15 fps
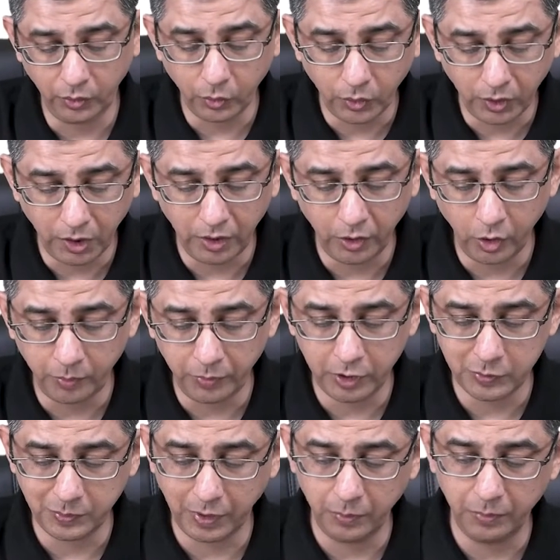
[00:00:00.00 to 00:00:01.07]
total
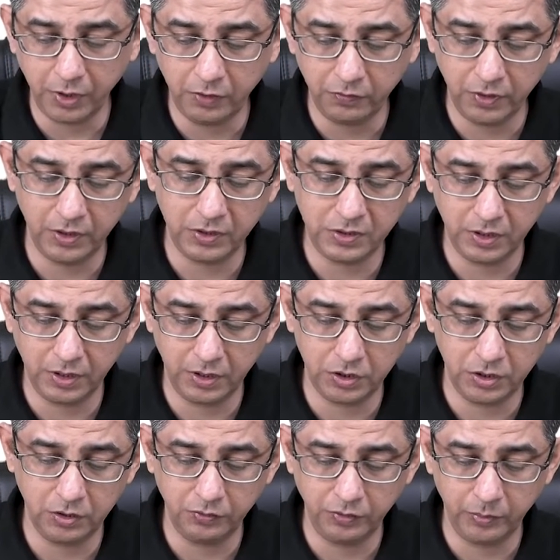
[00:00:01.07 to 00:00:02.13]
anomalous pulmonary venous
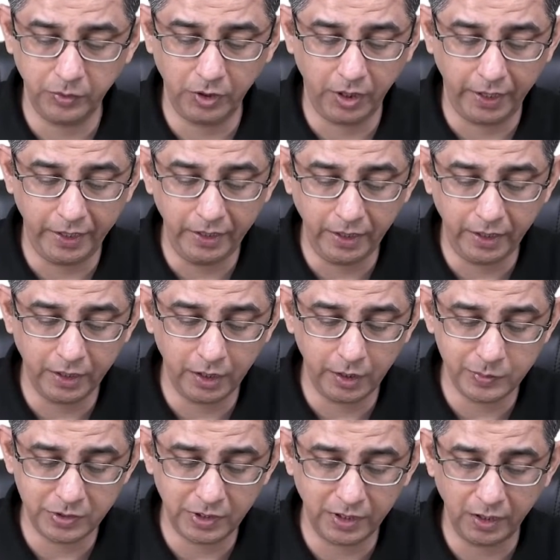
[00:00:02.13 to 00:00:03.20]
connection from the line
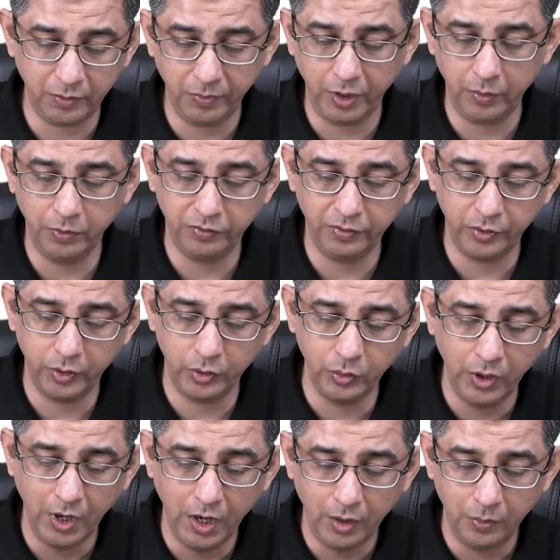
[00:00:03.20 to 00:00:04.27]
diagrams that I made before
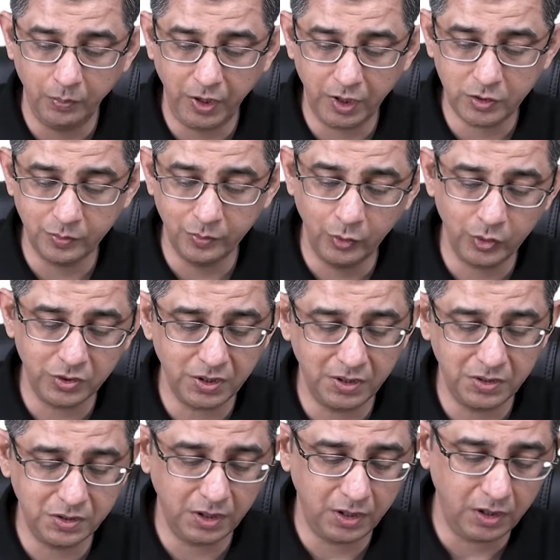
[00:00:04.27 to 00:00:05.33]
you makes more
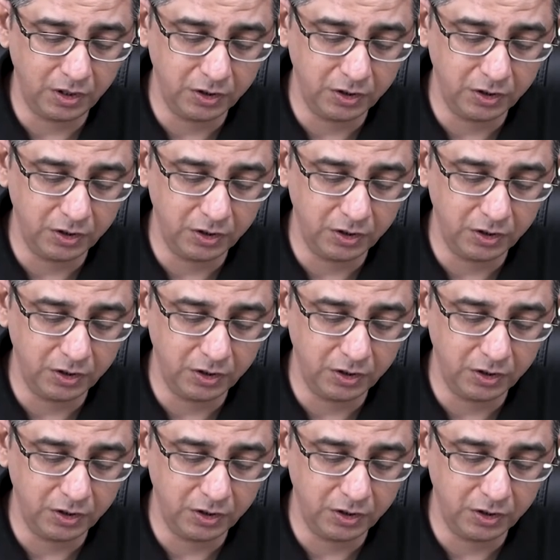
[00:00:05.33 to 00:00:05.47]
sense here.